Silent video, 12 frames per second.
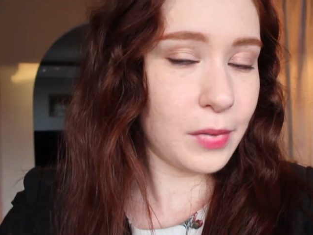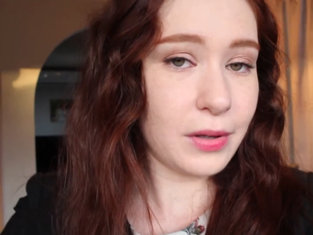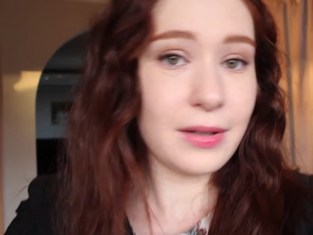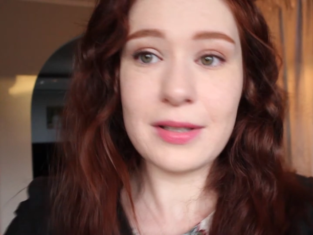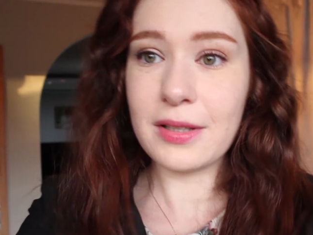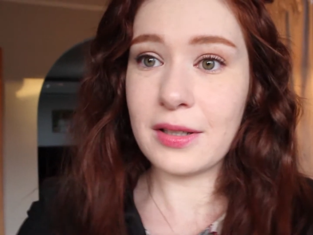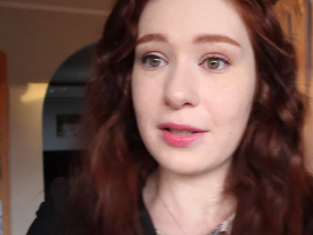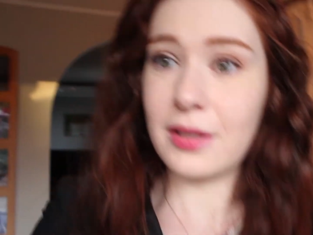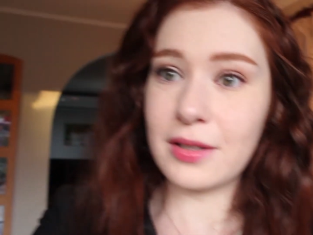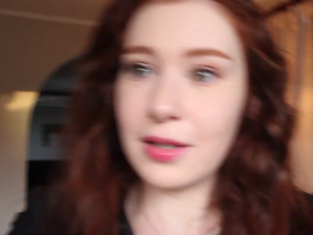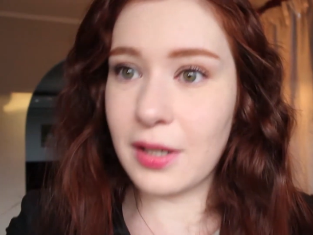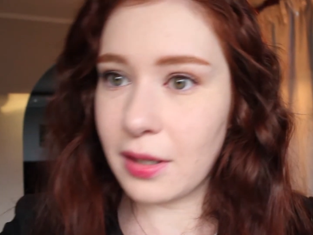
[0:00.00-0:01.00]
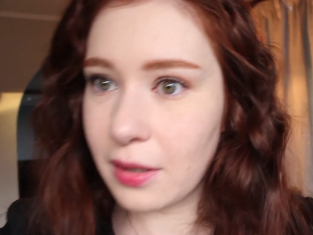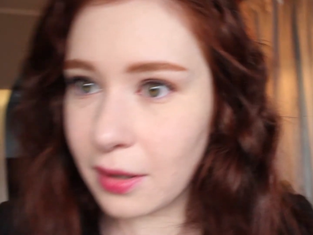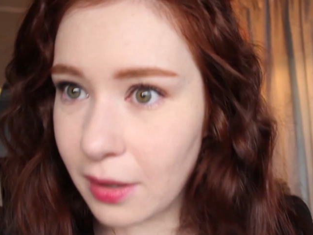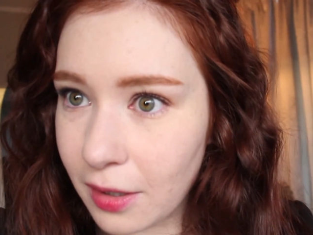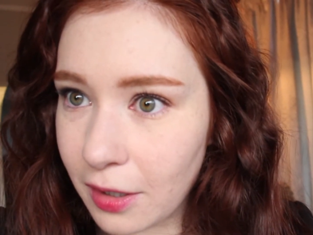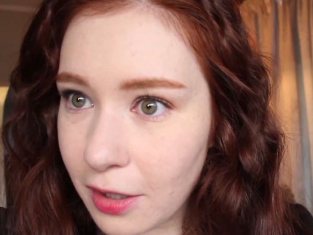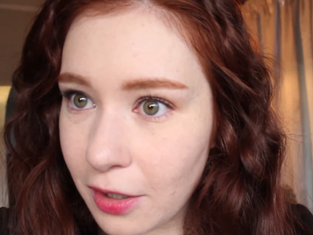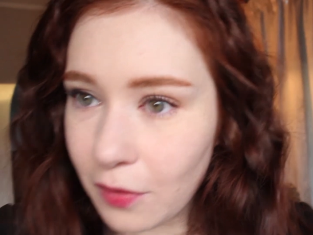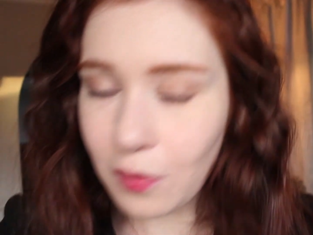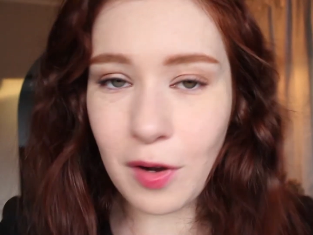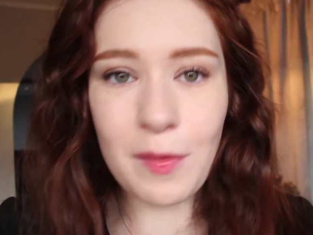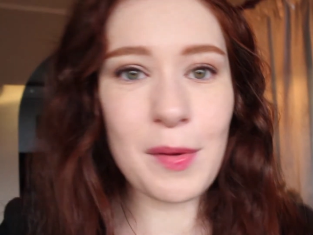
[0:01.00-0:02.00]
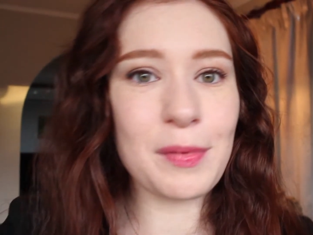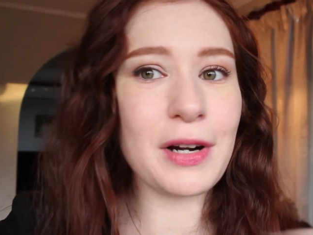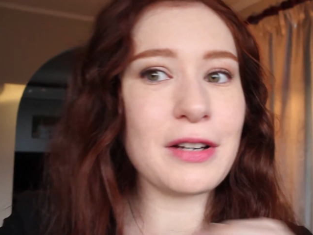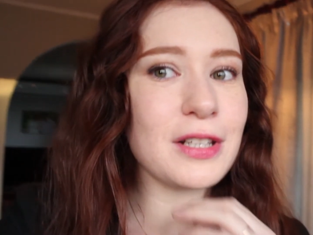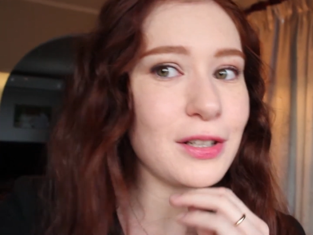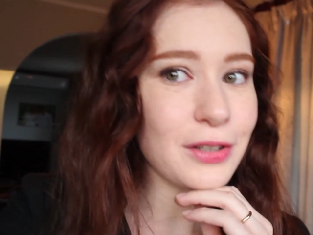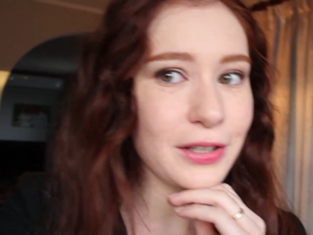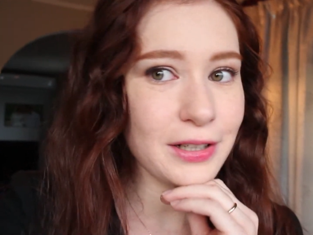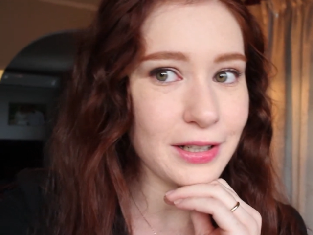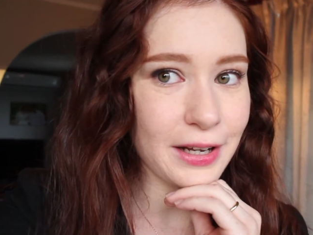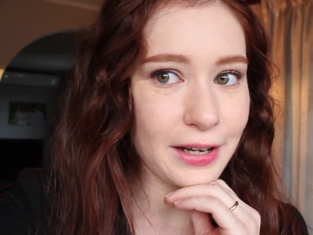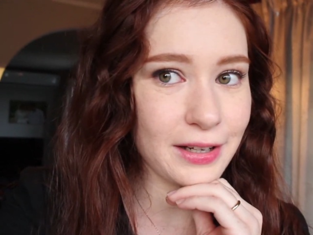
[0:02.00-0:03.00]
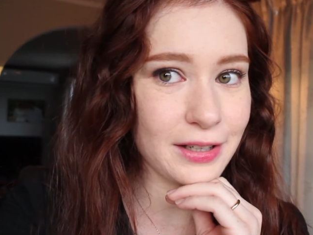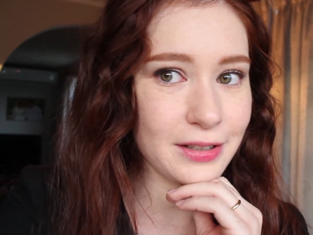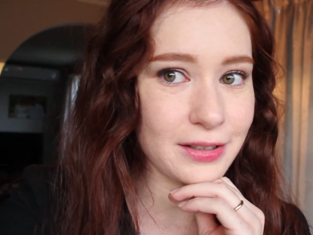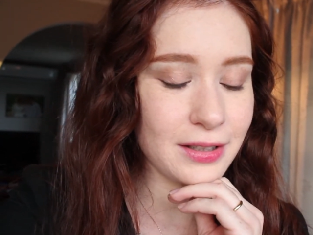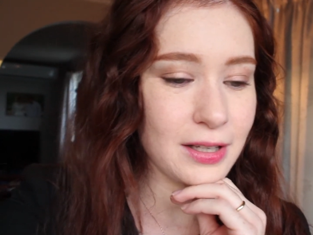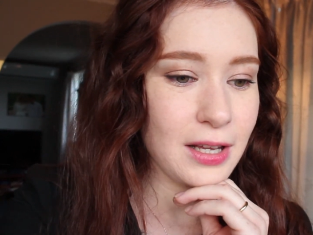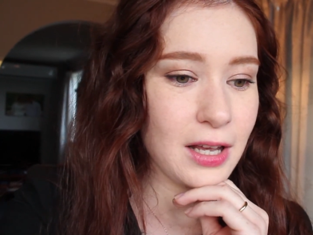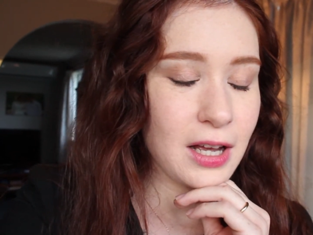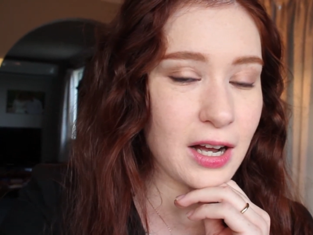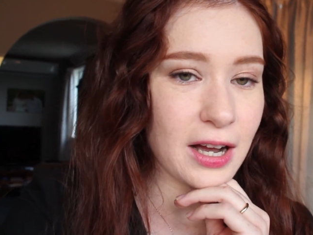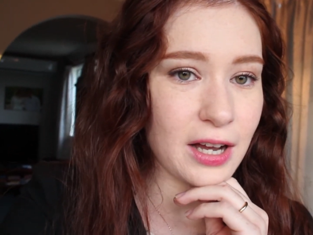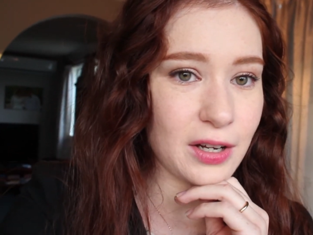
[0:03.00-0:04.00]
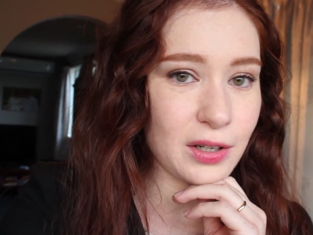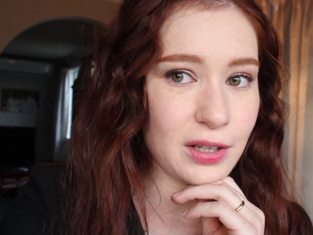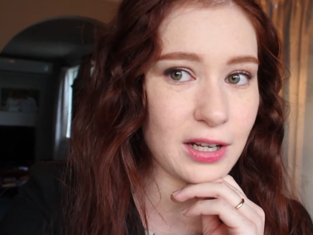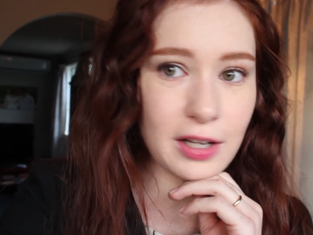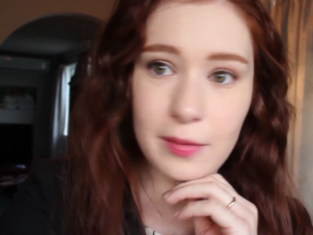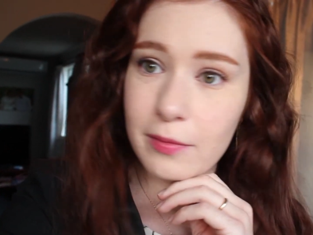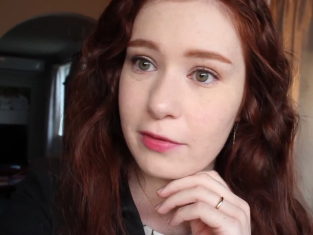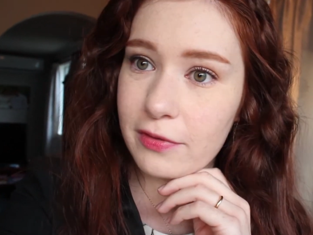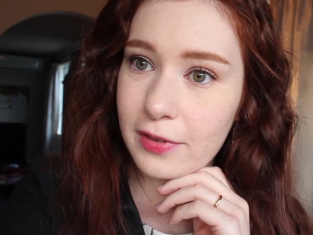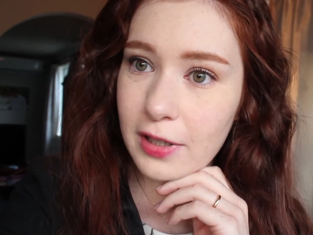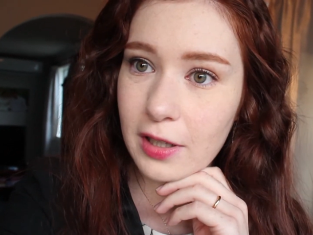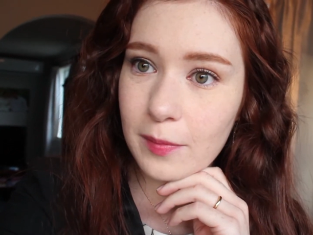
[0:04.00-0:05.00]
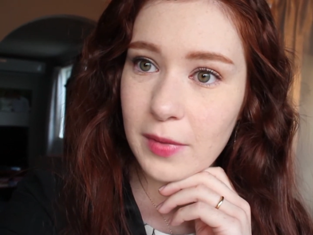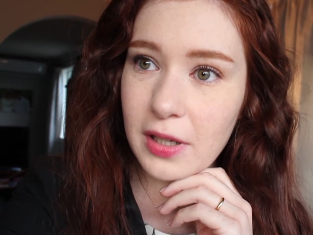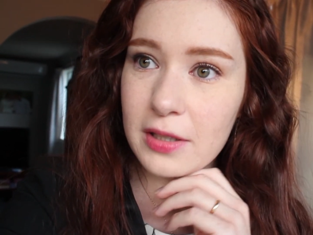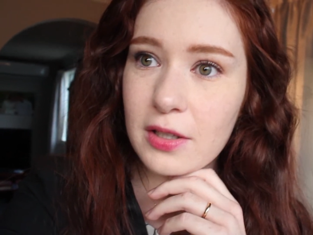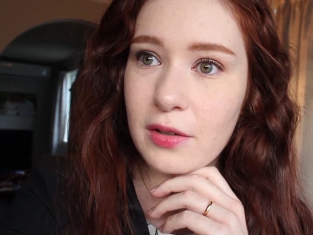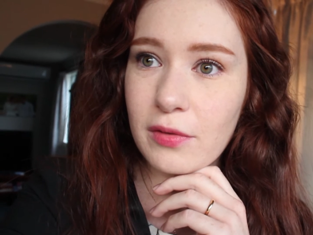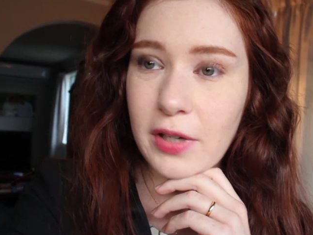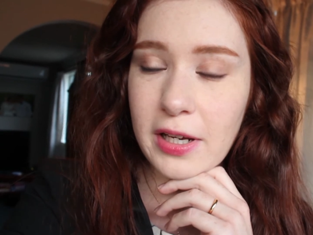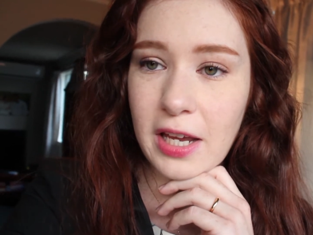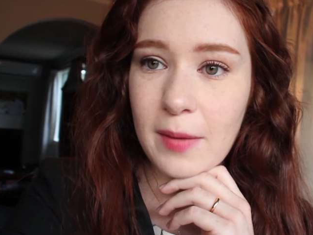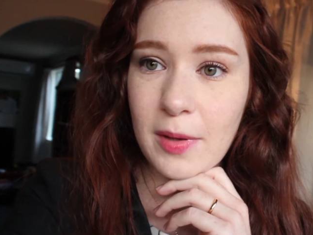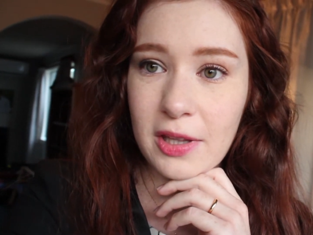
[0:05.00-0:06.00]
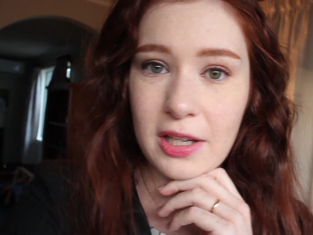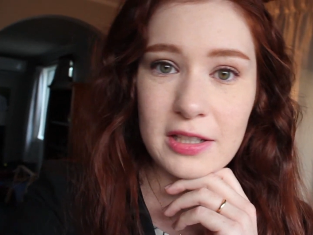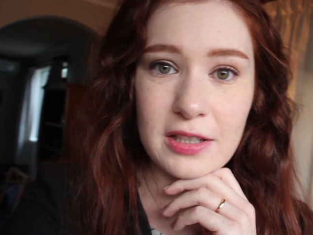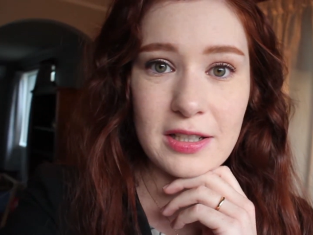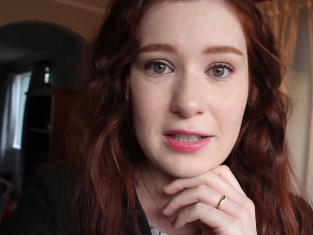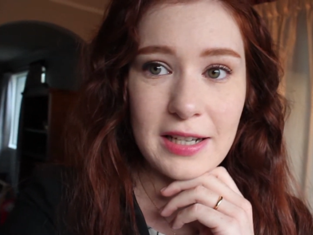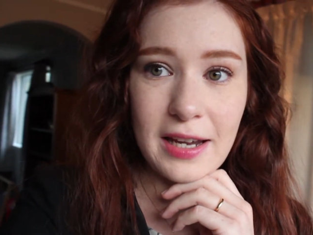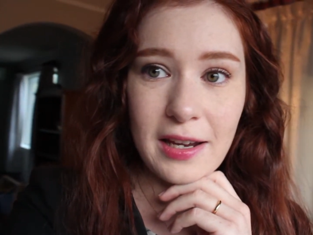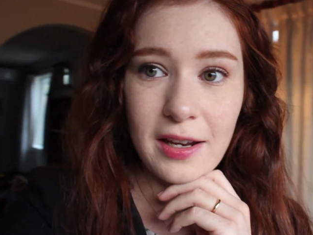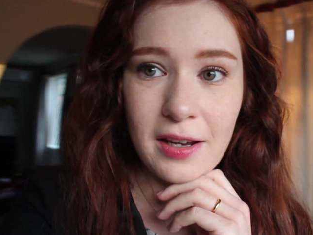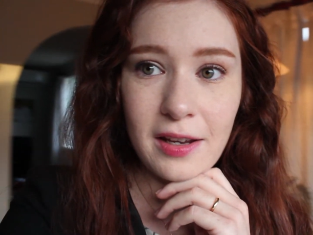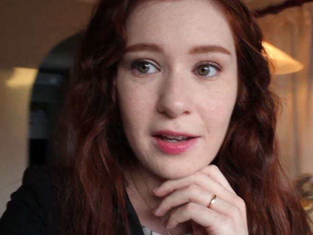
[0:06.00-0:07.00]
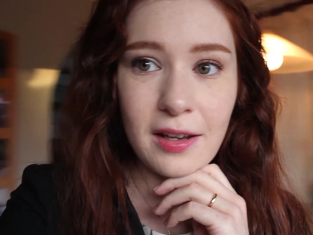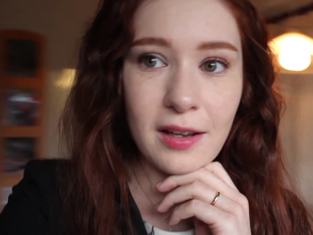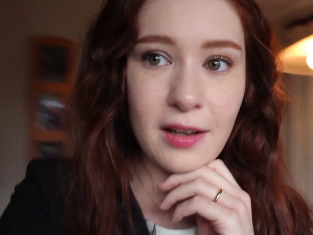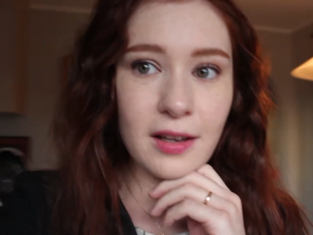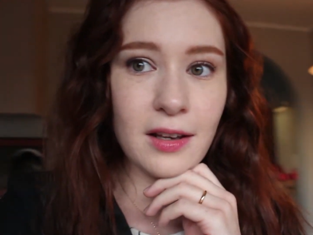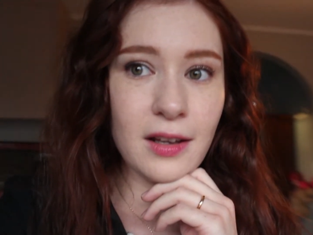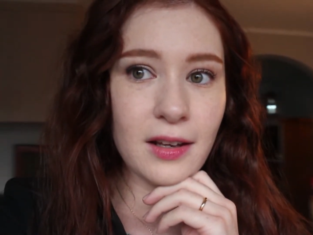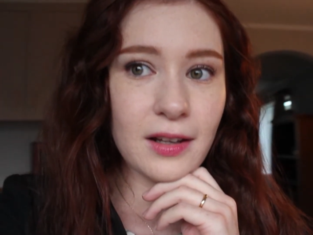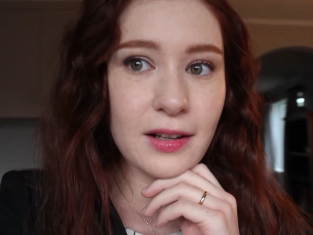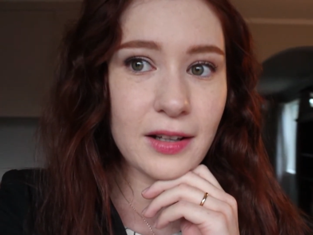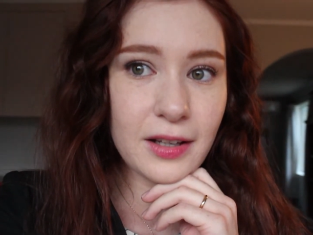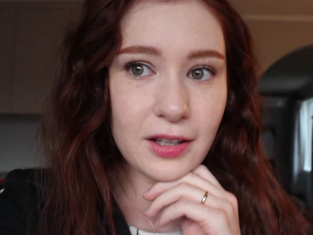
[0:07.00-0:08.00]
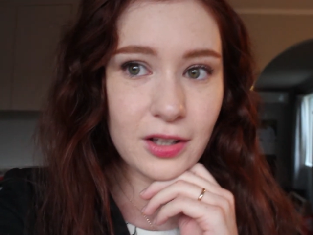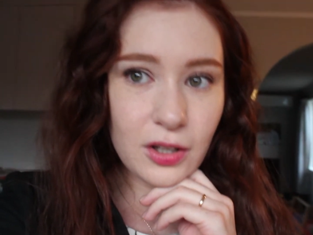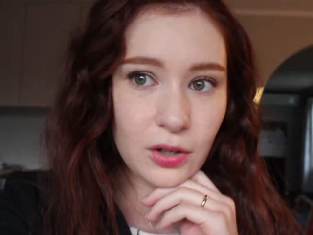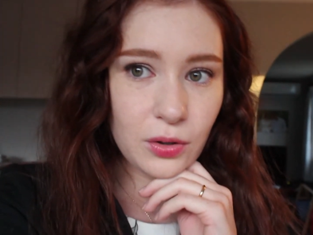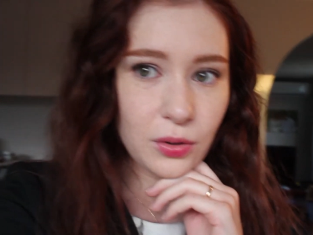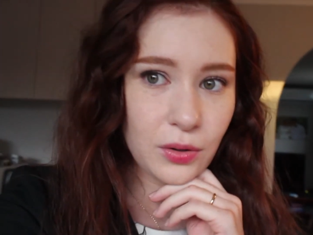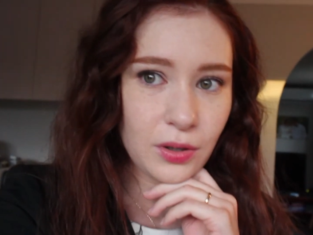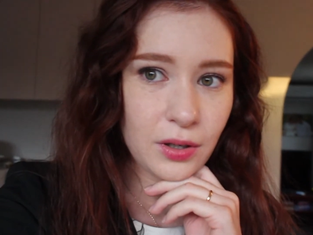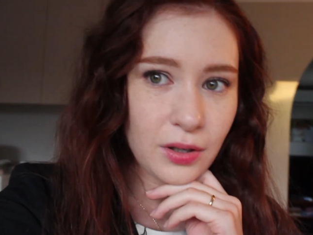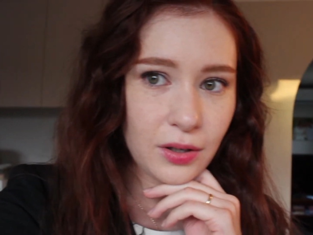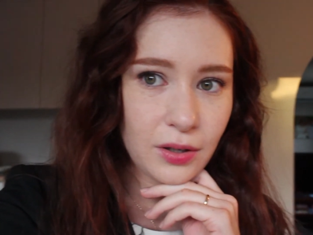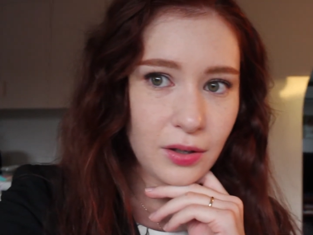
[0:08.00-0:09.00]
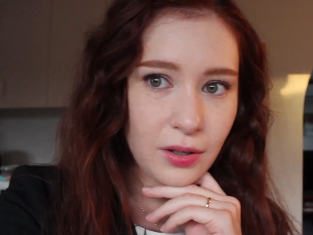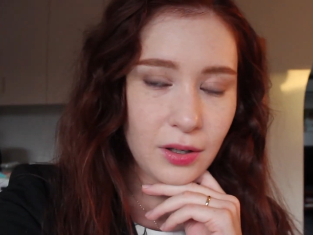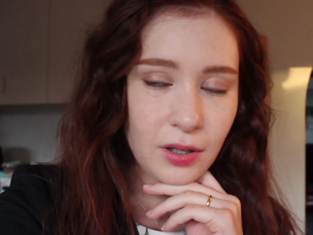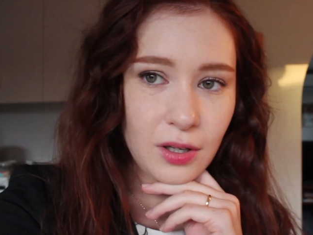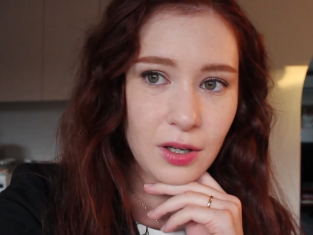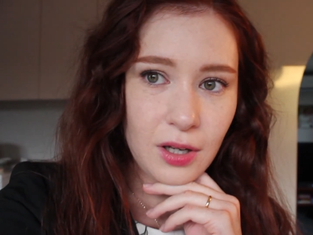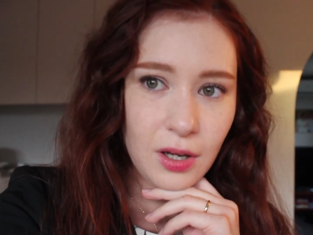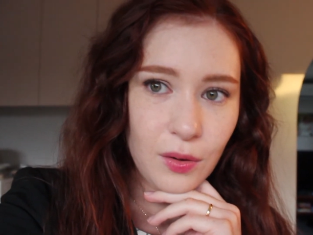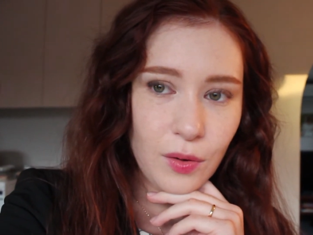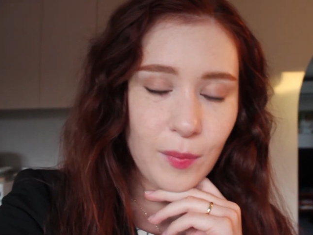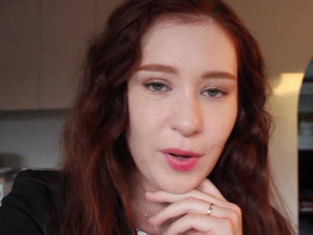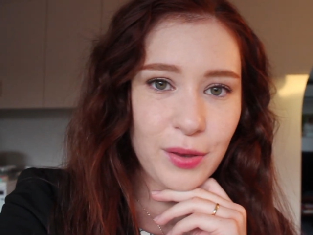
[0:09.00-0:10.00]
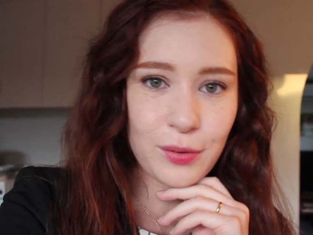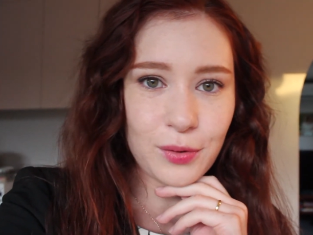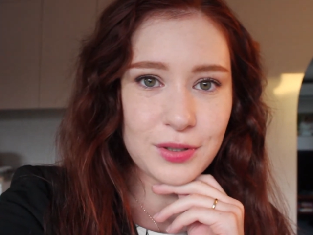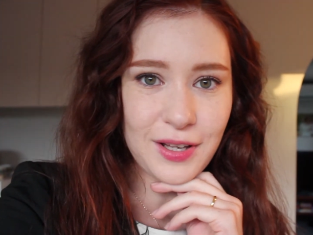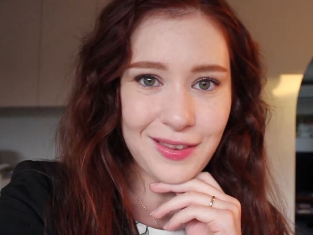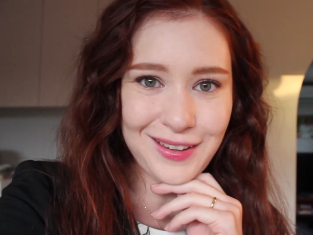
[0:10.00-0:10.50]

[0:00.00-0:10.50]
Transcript: but this is what my brows are looking like. I'll film a sort of recap at the end of today, let you know what my thoughts are